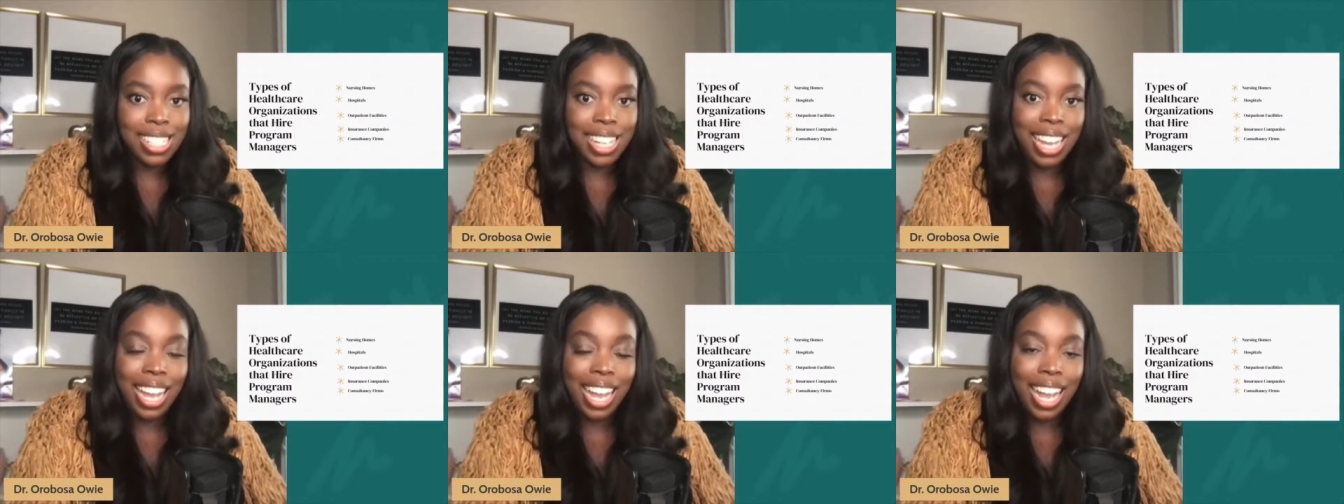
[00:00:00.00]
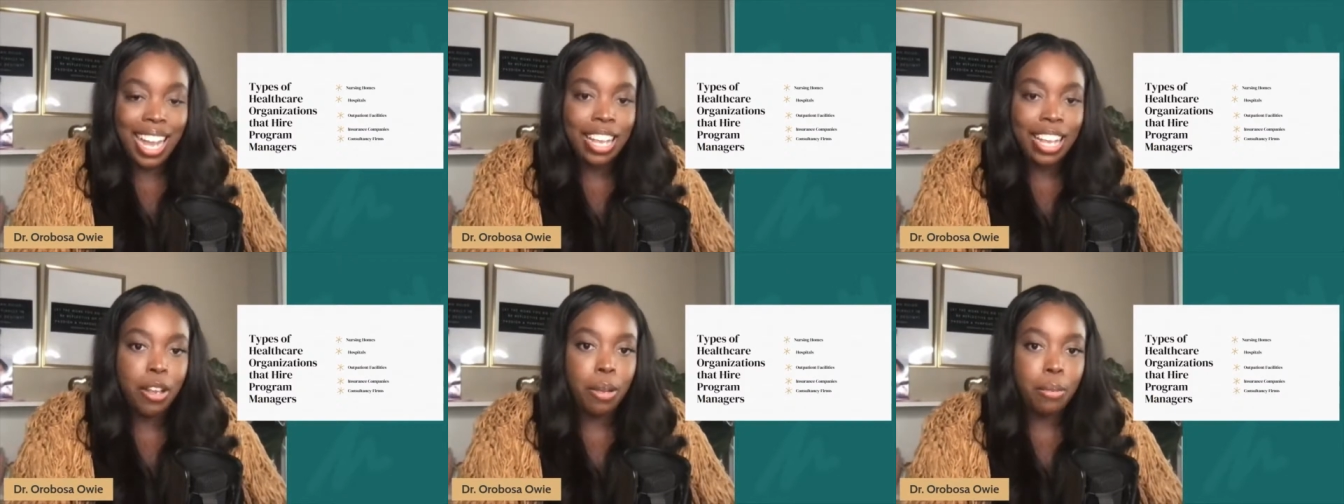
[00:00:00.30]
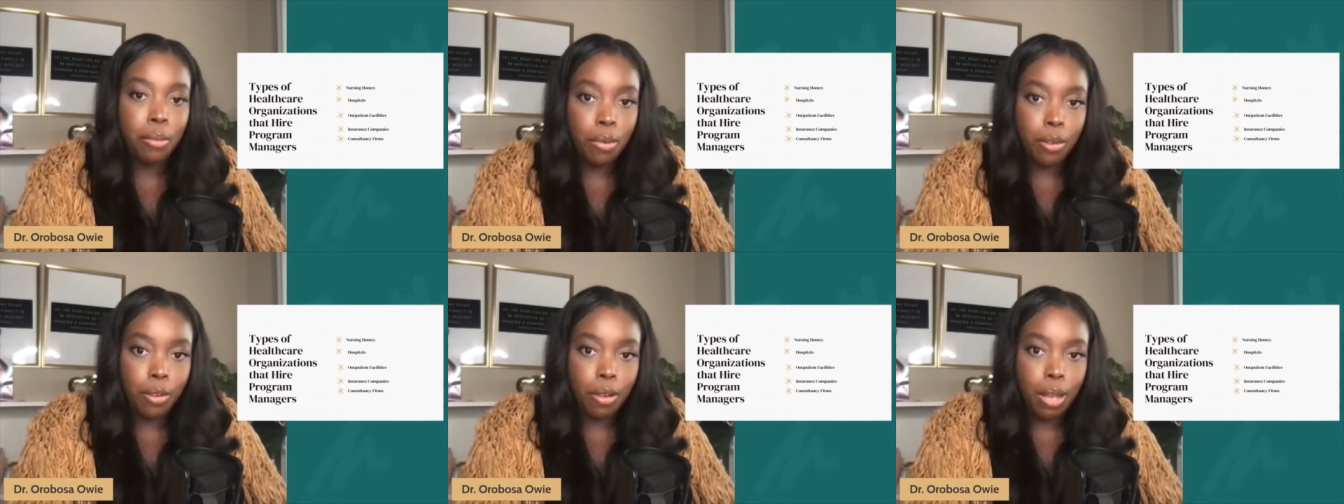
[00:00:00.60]
that hire
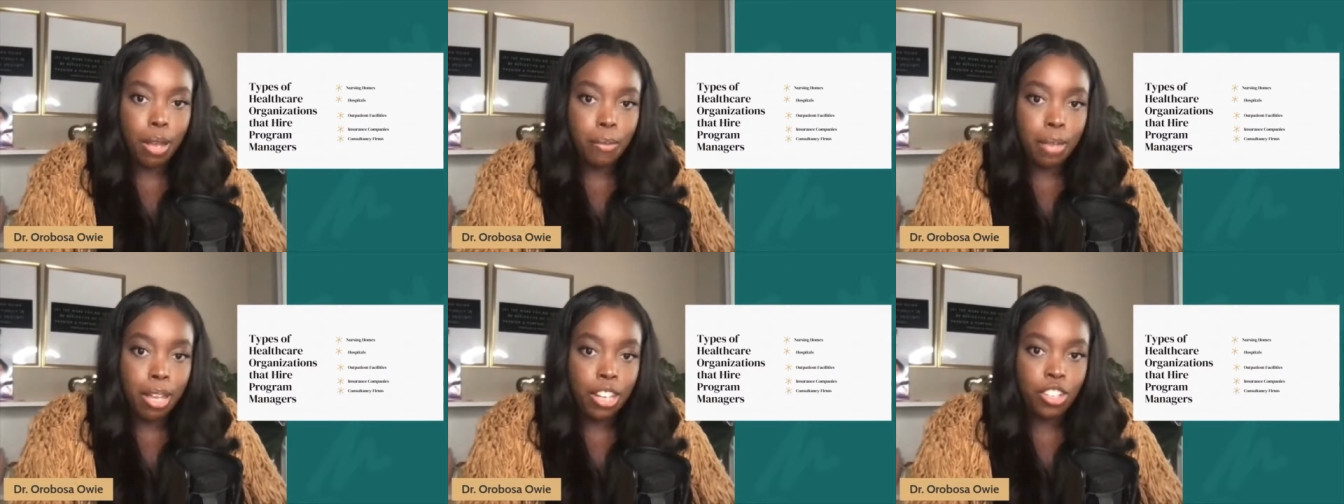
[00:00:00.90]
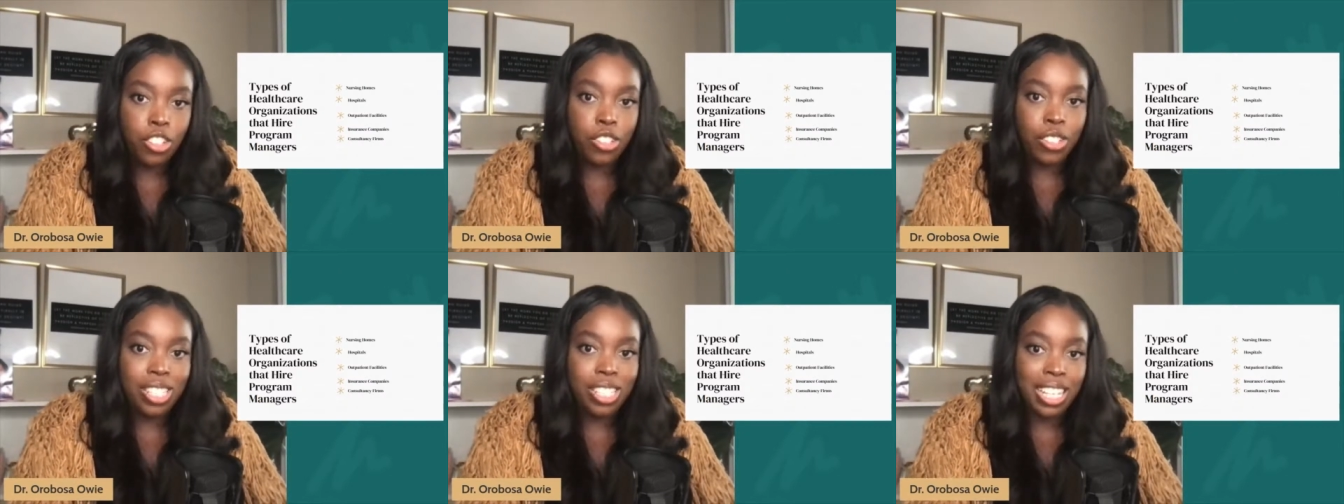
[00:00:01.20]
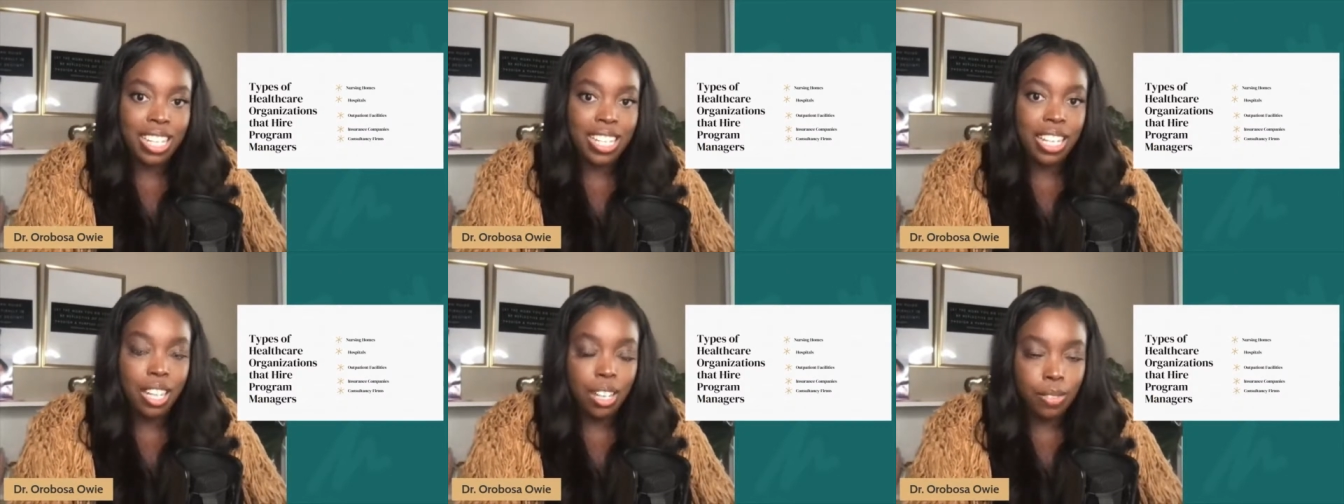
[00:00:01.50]
program managers
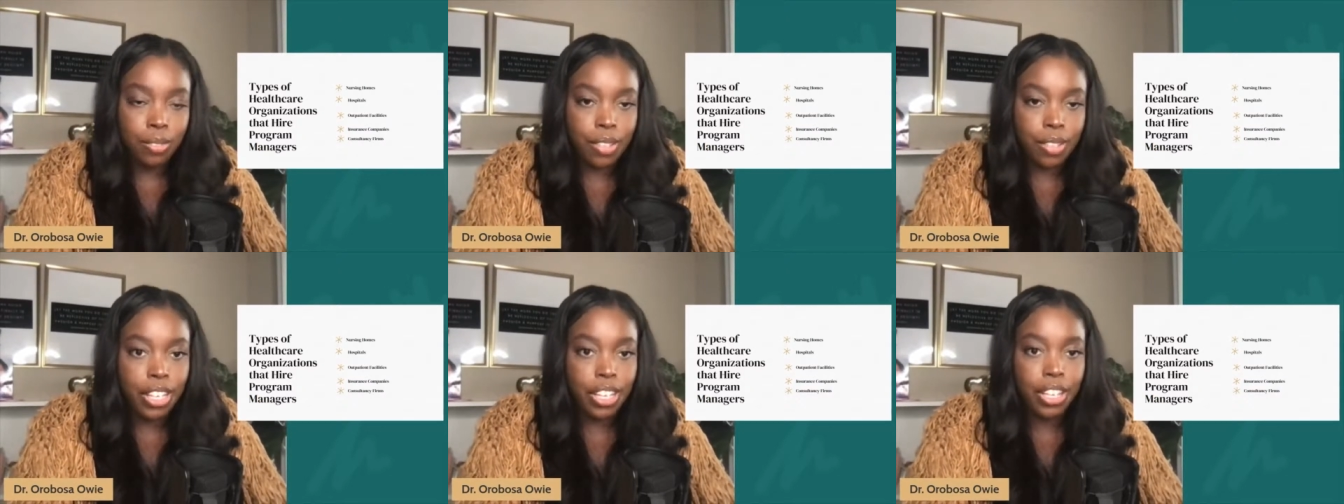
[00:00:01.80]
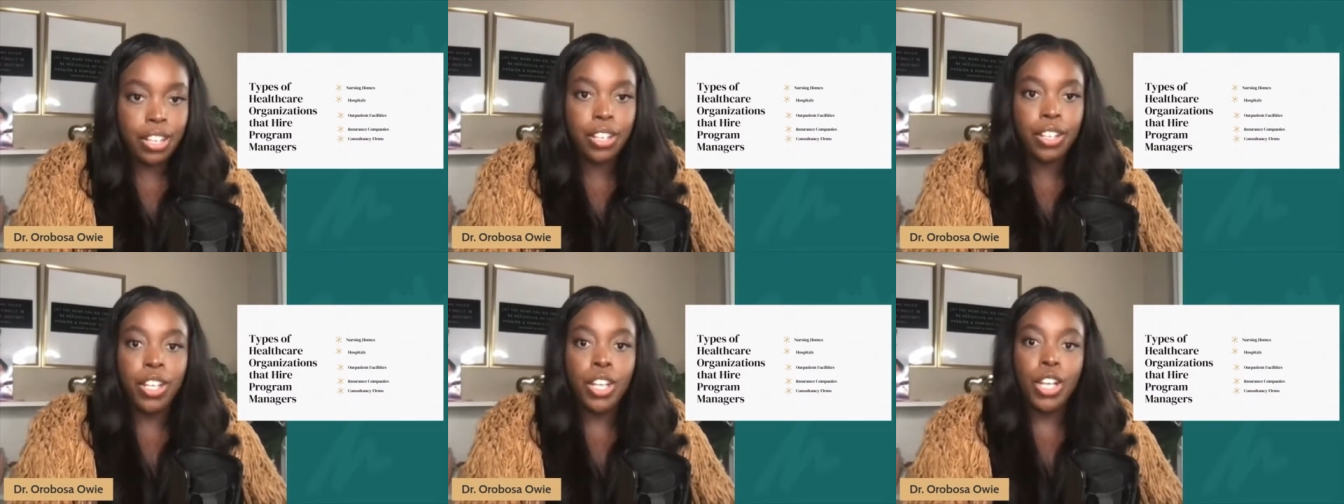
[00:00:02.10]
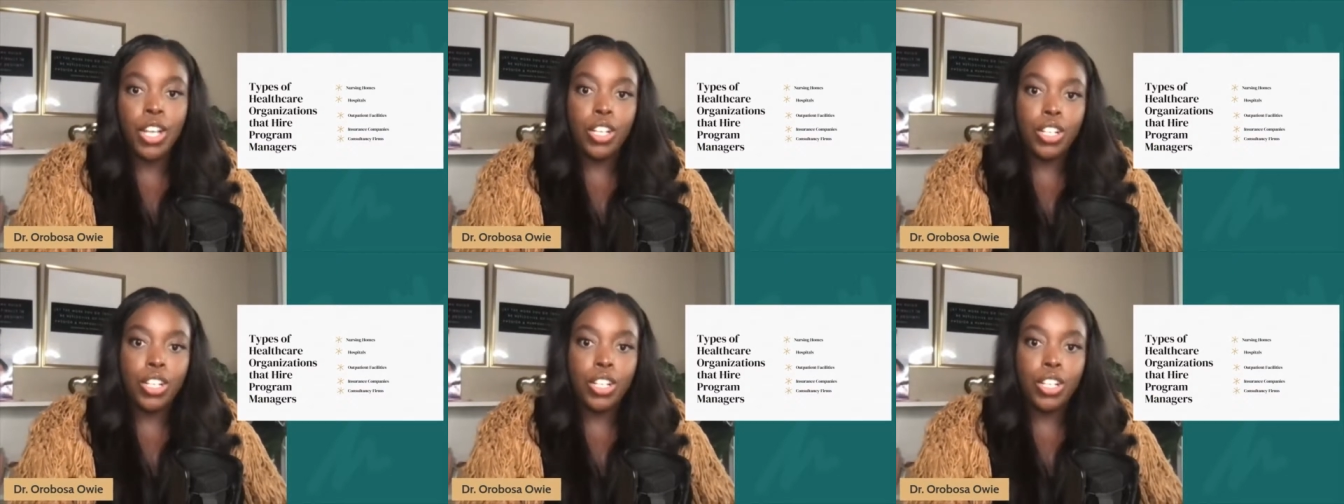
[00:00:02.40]
in healthcare?